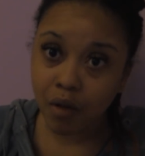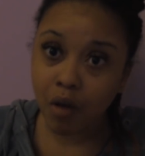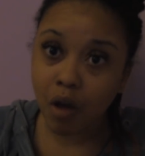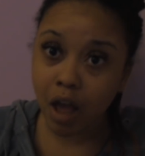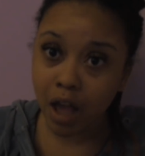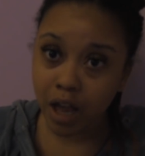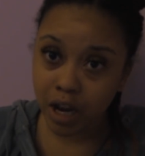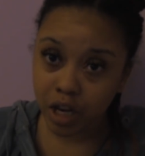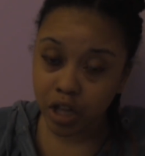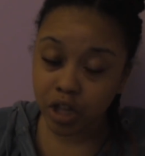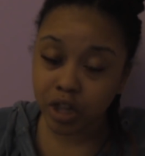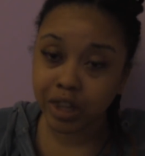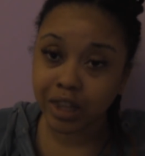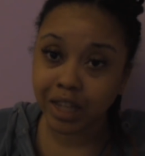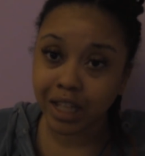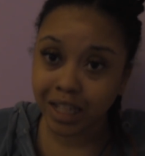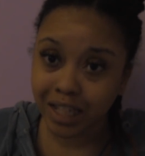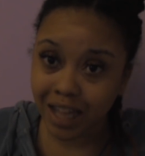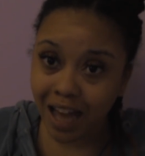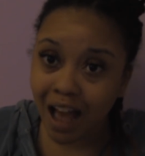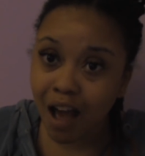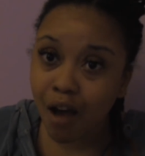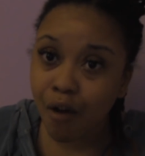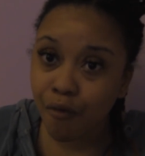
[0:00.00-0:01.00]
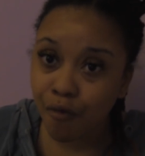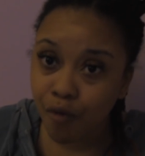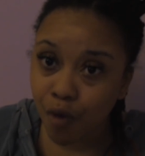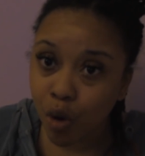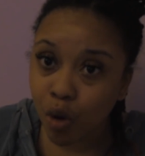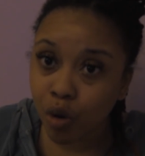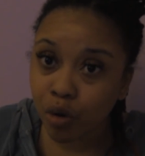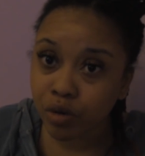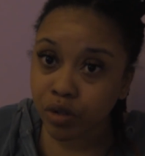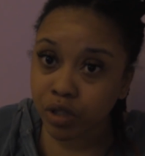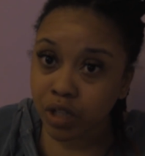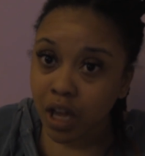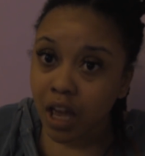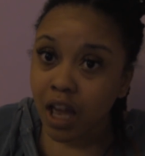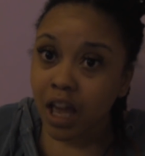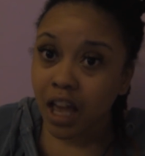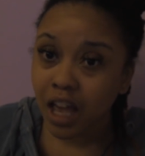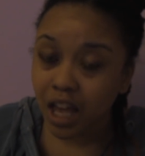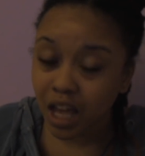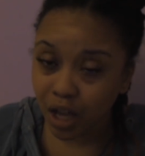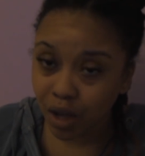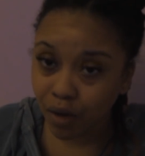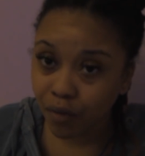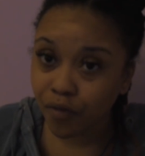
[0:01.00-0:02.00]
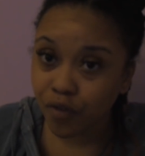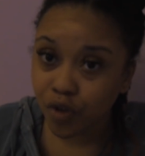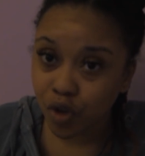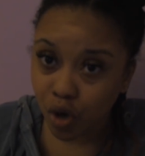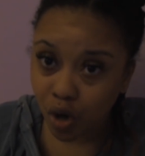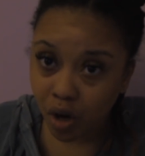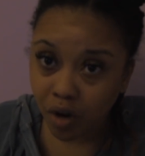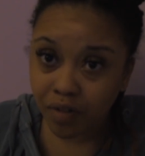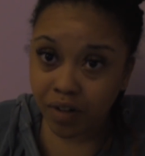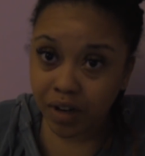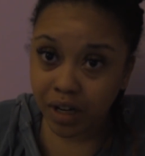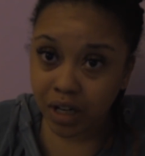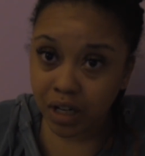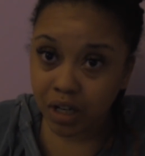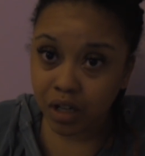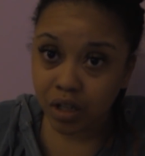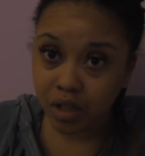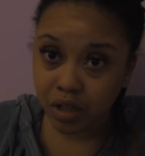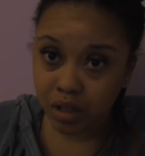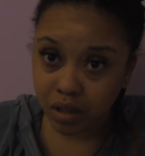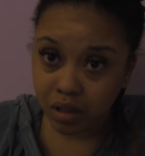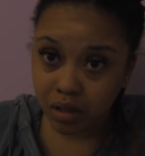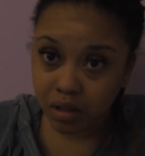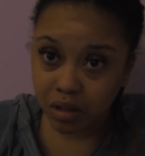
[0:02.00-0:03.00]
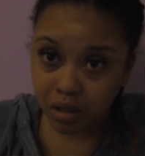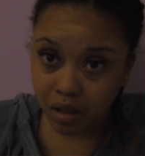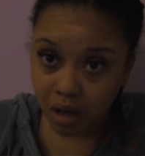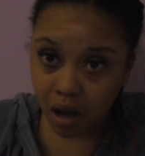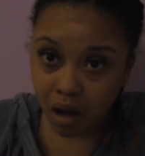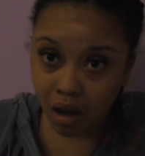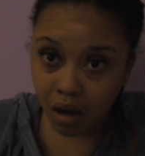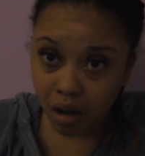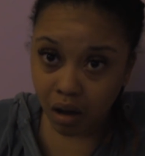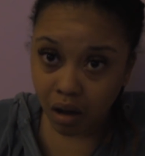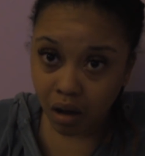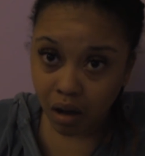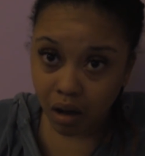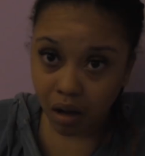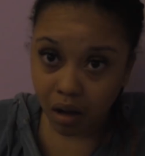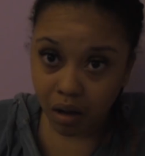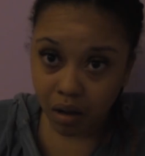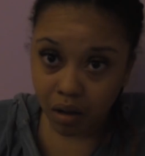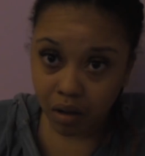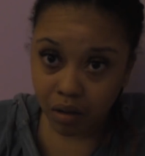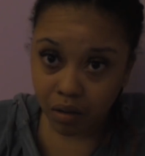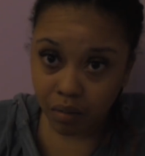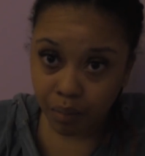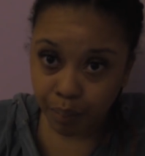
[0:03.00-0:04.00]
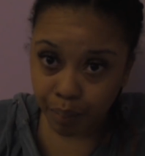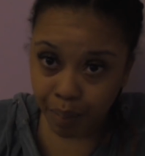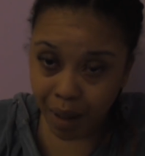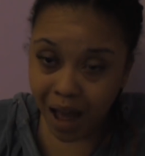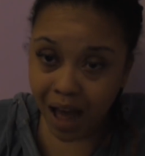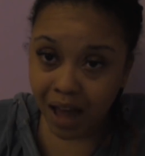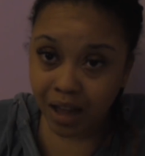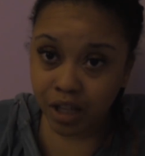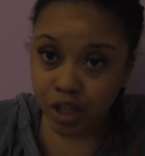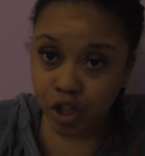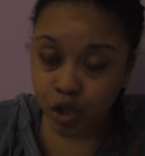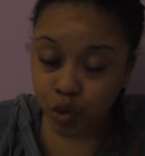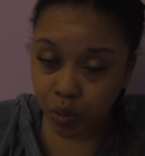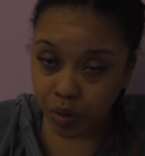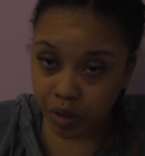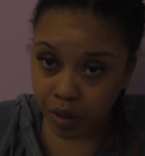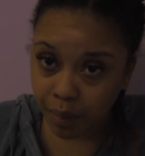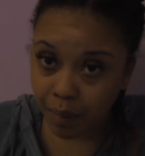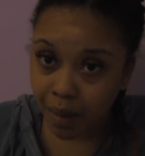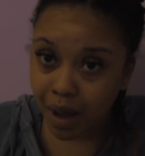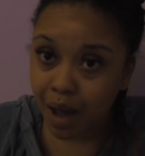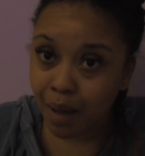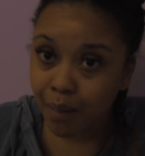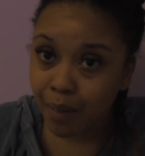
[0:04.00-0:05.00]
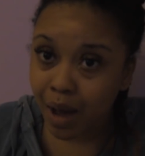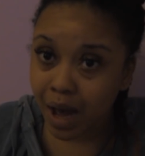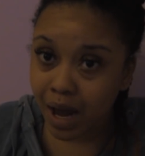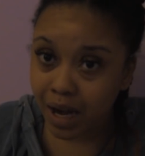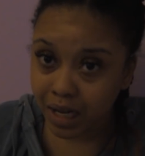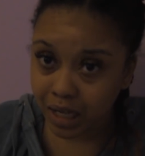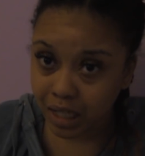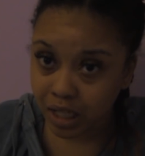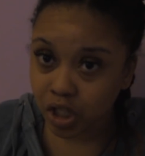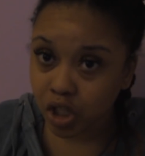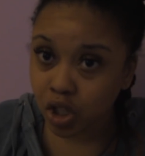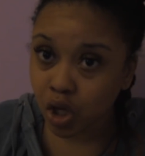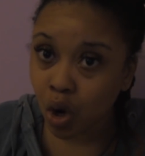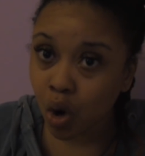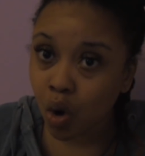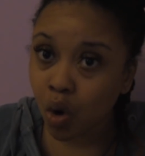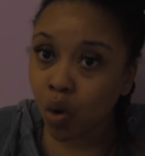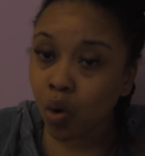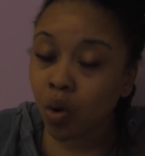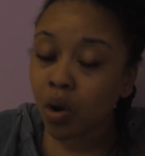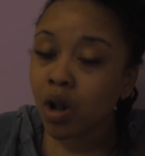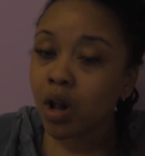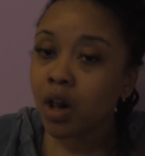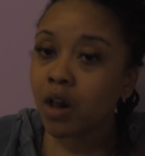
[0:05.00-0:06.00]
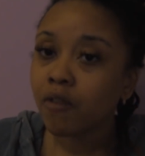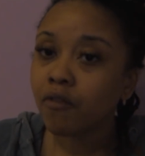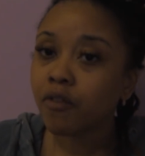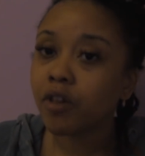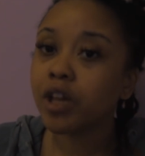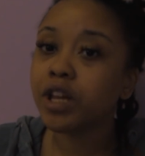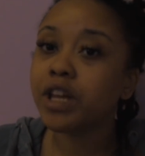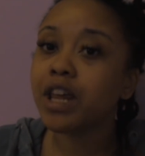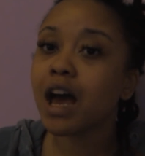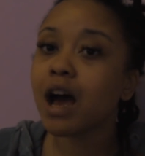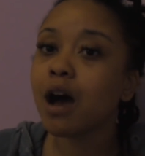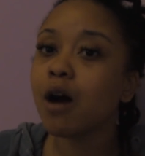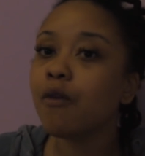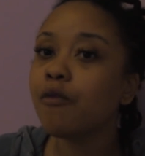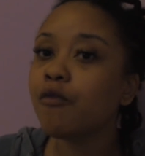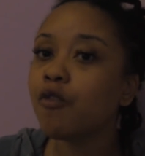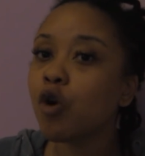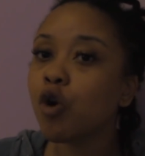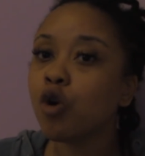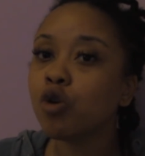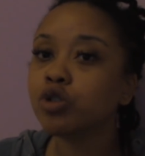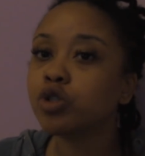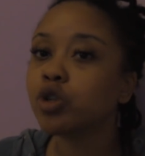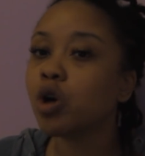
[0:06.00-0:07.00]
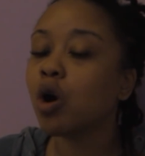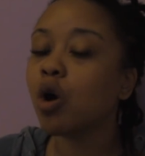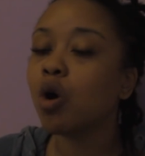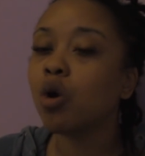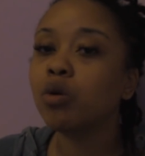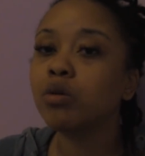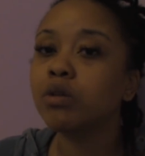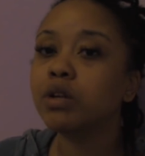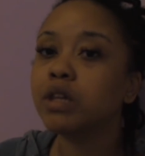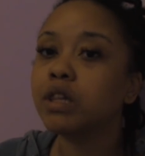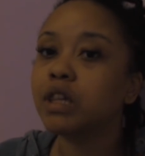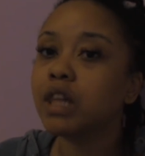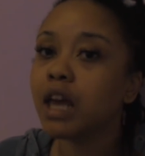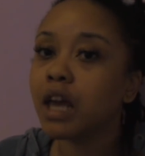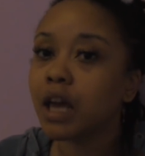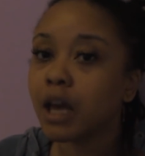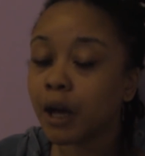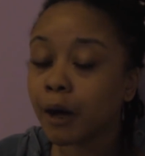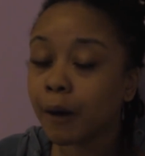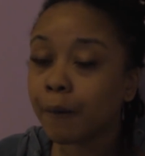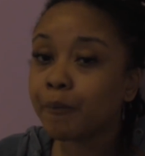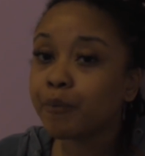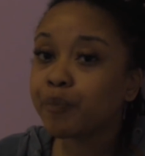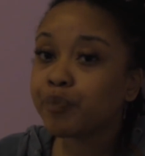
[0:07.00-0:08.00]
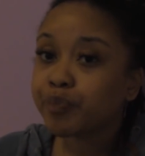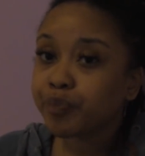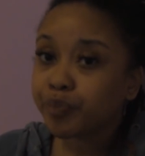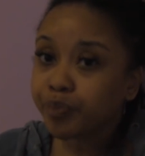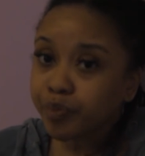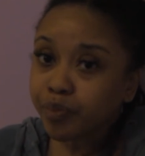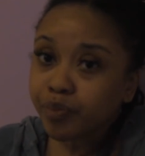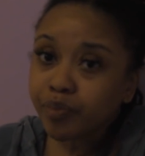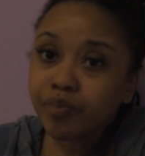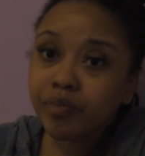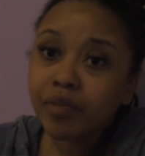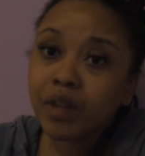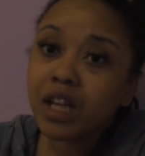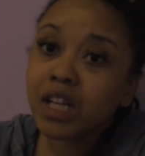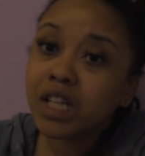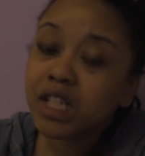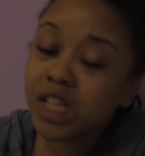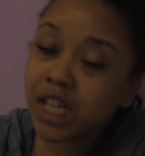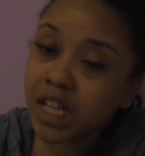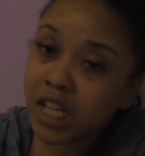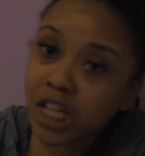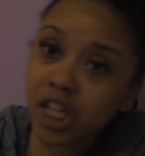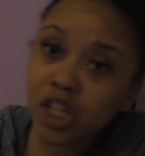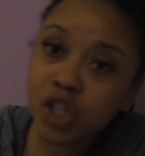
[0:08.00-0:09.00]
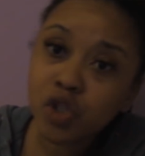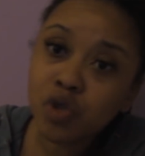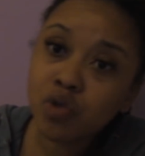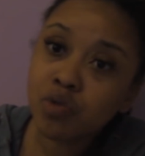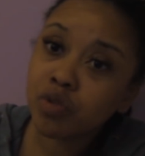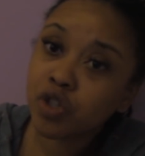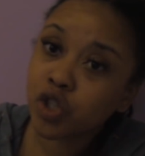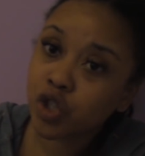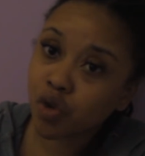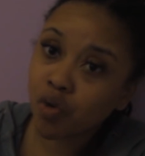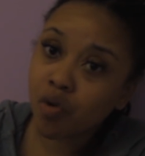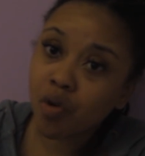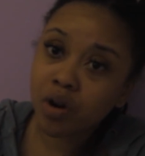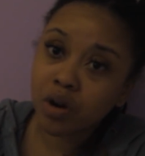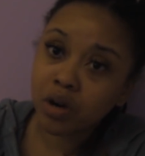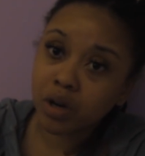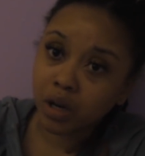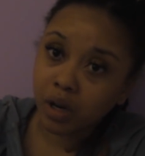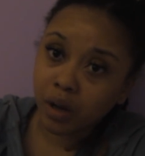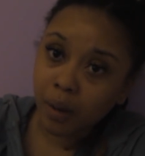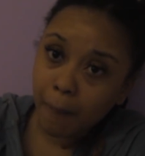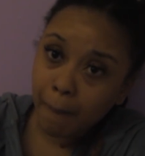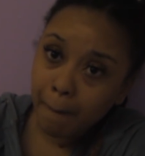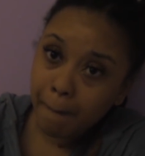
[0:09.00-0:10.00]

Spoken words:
And the downfalls, if you're in balance with the mind, body, and soul, the downfalls are only there to get you stronger.